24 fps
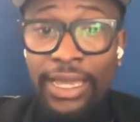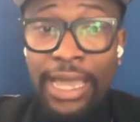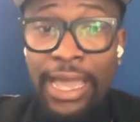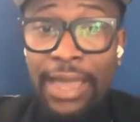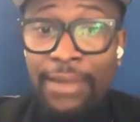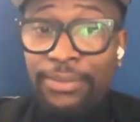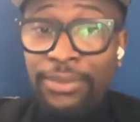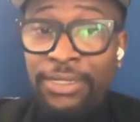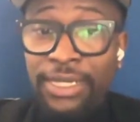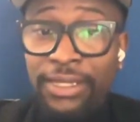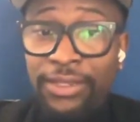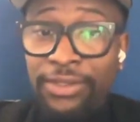
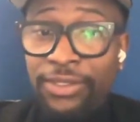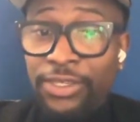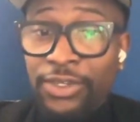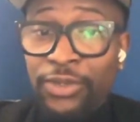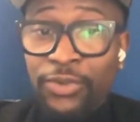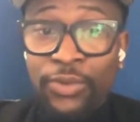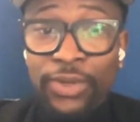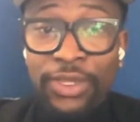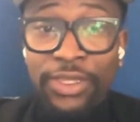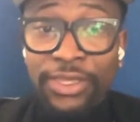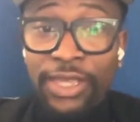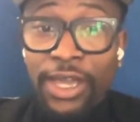I'm telling you,
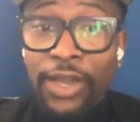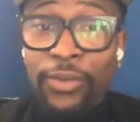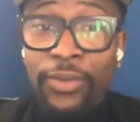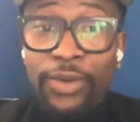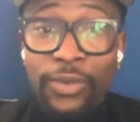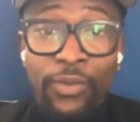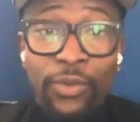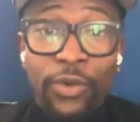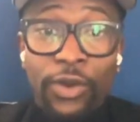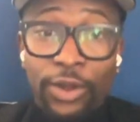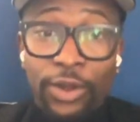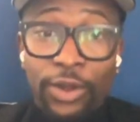we thought we
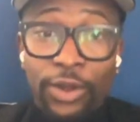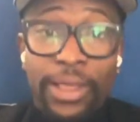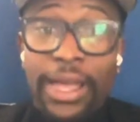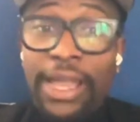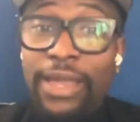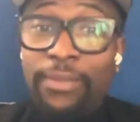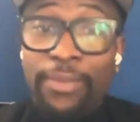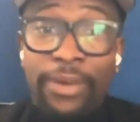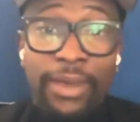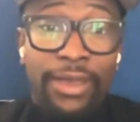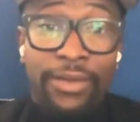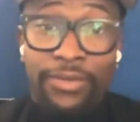were
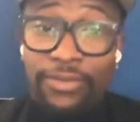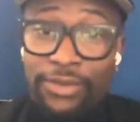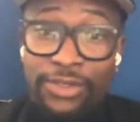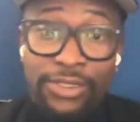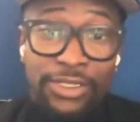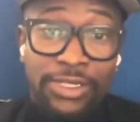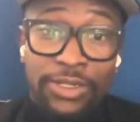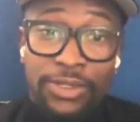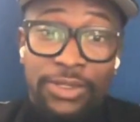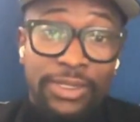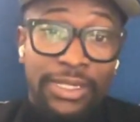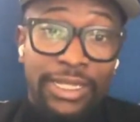Black
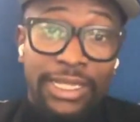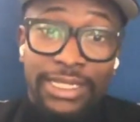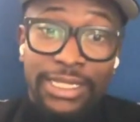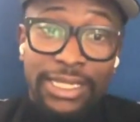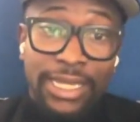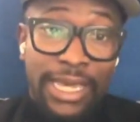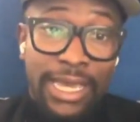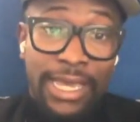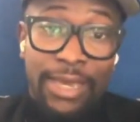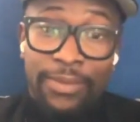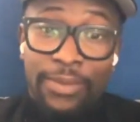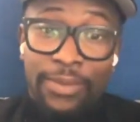Panthers during that
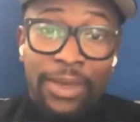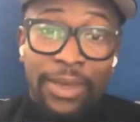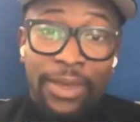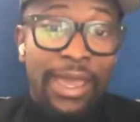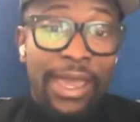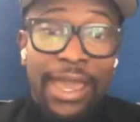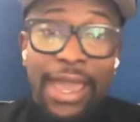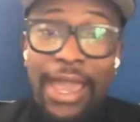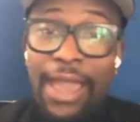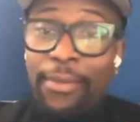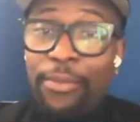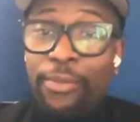time.
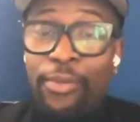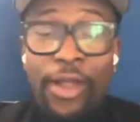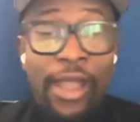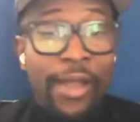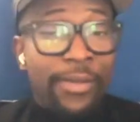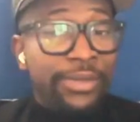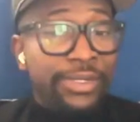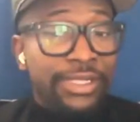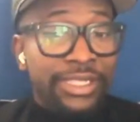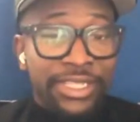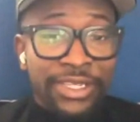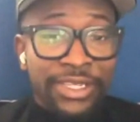I
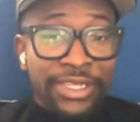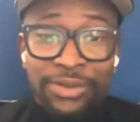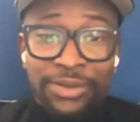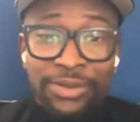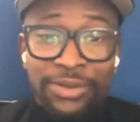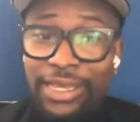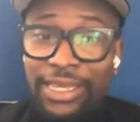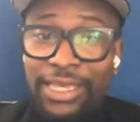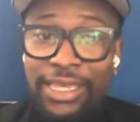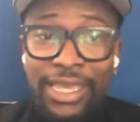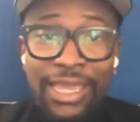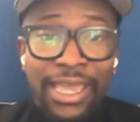promise you,
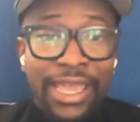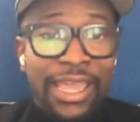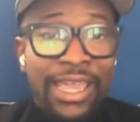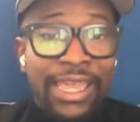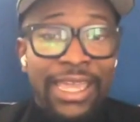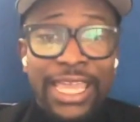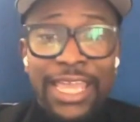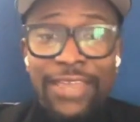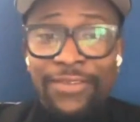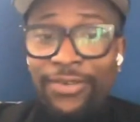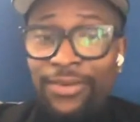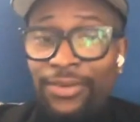like
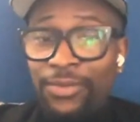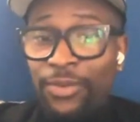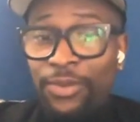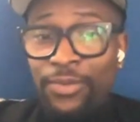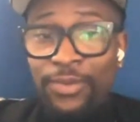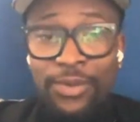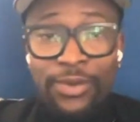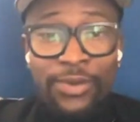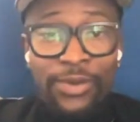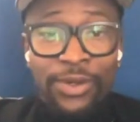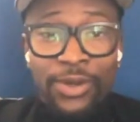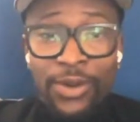even when
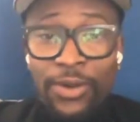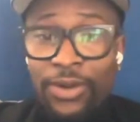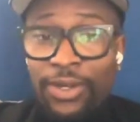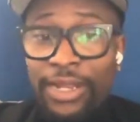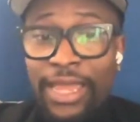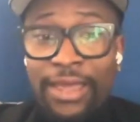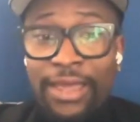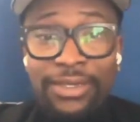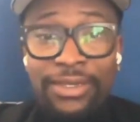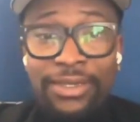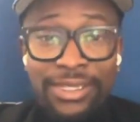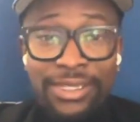we were going
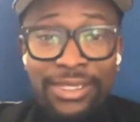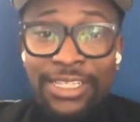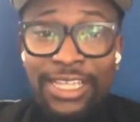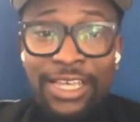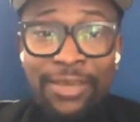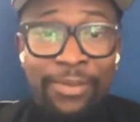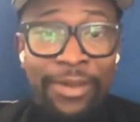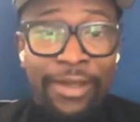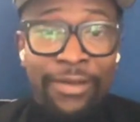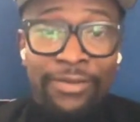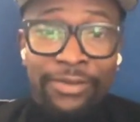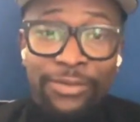out to the
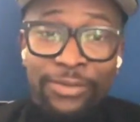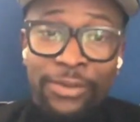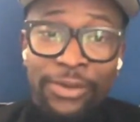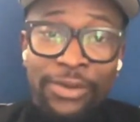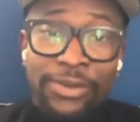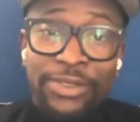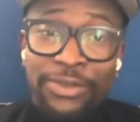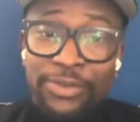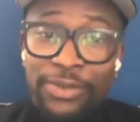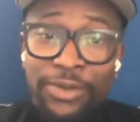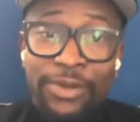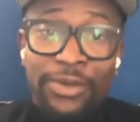club
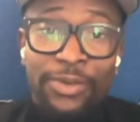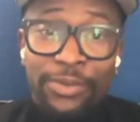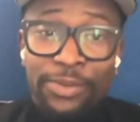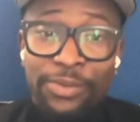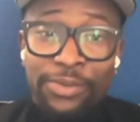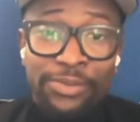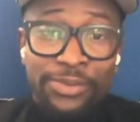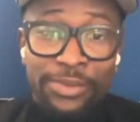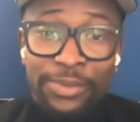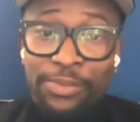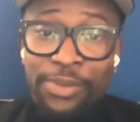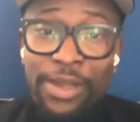afterwards, we were
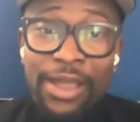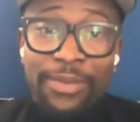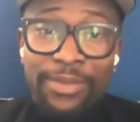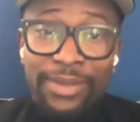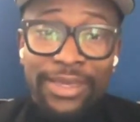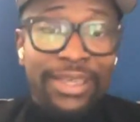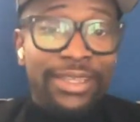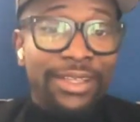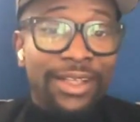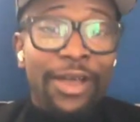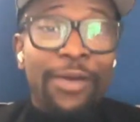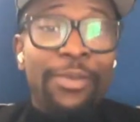
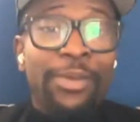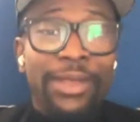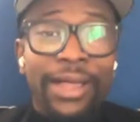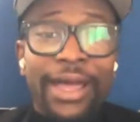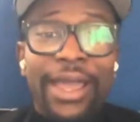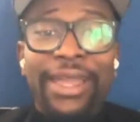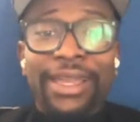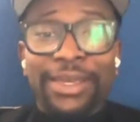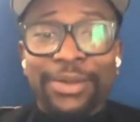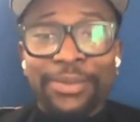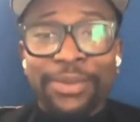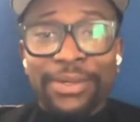probably in all
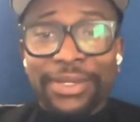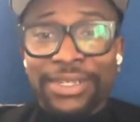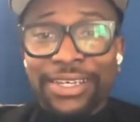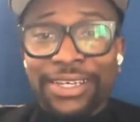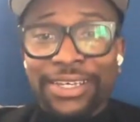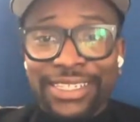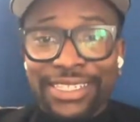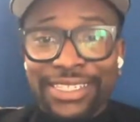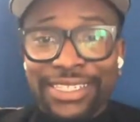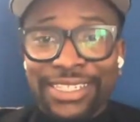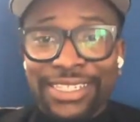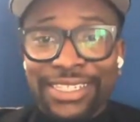black
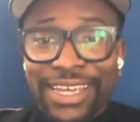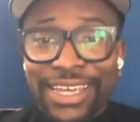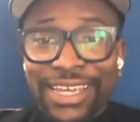because like